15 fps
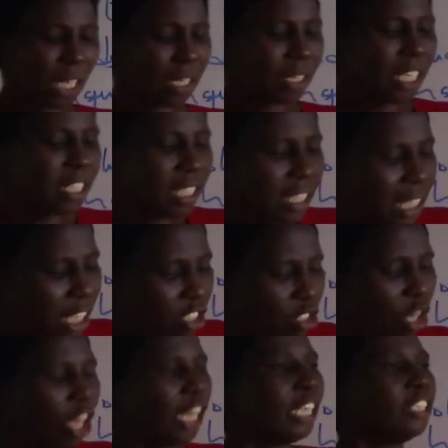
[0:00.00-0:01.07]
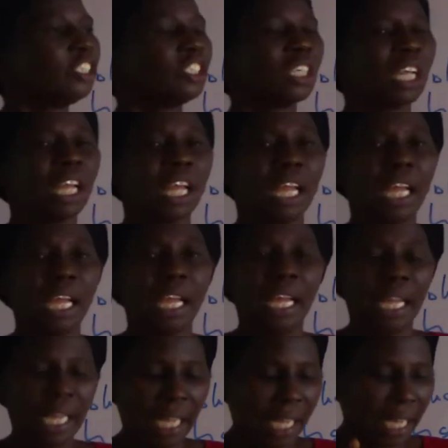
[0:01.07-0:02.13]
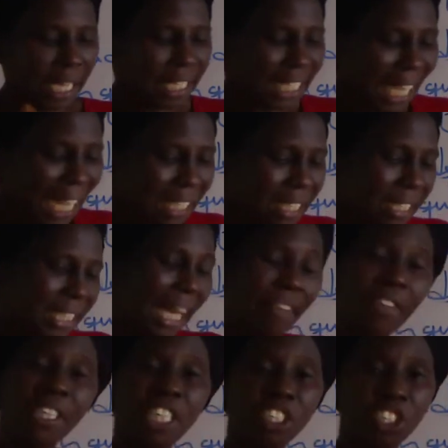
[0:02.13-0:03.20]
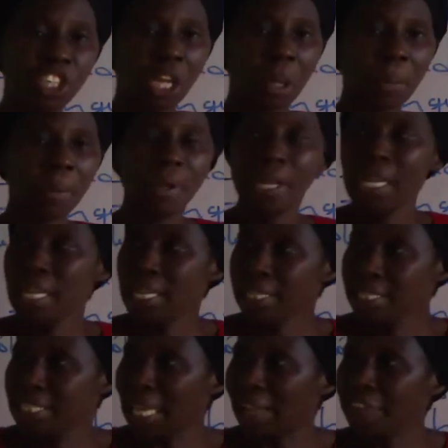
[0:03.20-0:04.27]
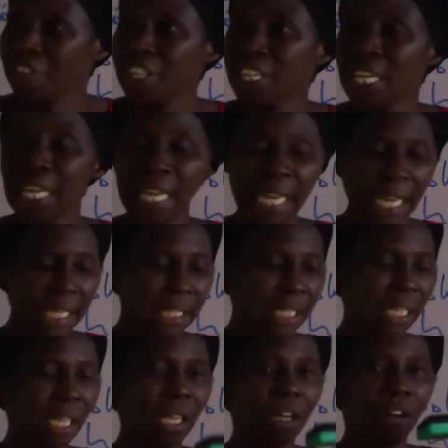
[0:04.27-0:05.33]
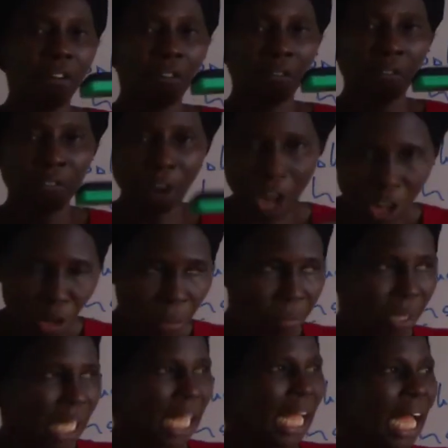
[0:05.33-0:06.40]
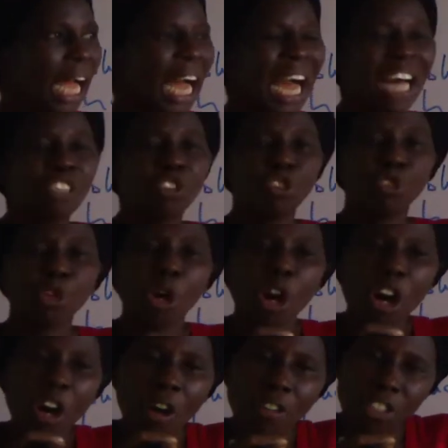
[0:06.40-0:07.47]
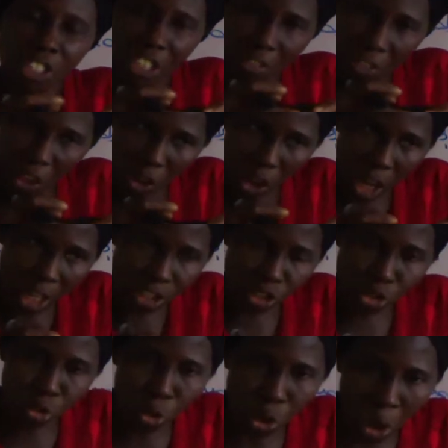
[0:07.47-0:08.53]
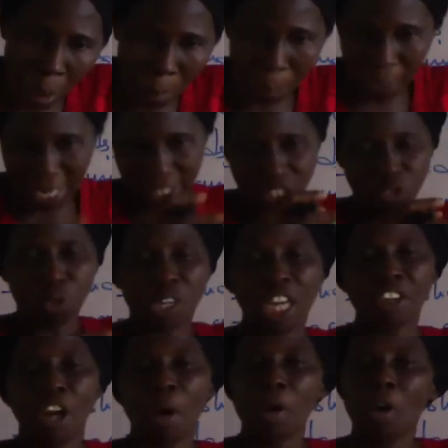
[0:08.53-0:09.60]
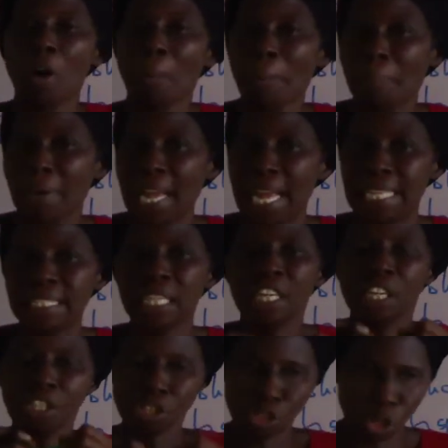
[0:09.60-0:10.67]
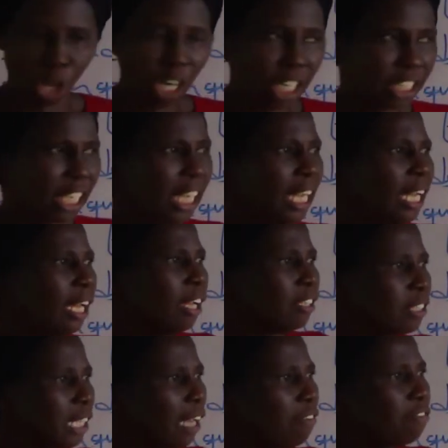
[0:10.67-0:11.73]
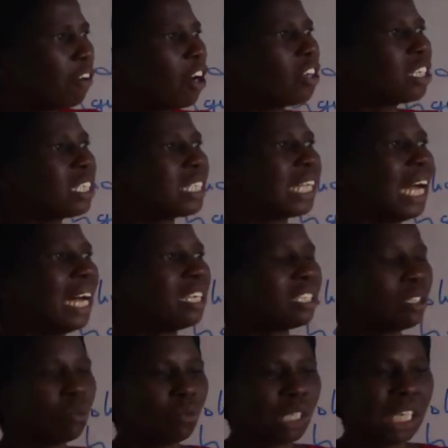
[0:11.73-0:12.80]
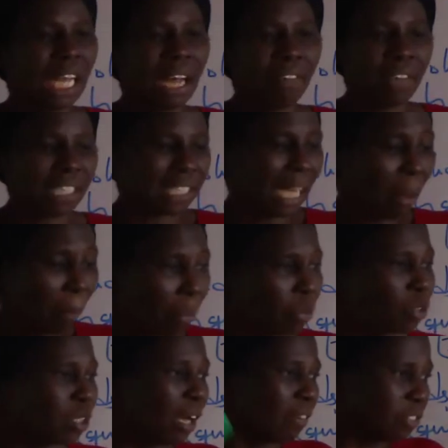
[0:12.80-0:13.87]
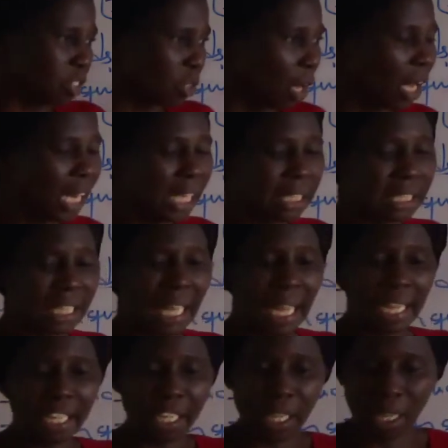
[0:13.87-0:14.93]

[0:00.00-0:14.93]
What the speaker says: This is a solid. It has definite shape, definite volume, and so difficult to compress. You cannot compress solid. Take for instance, we have examples of solids like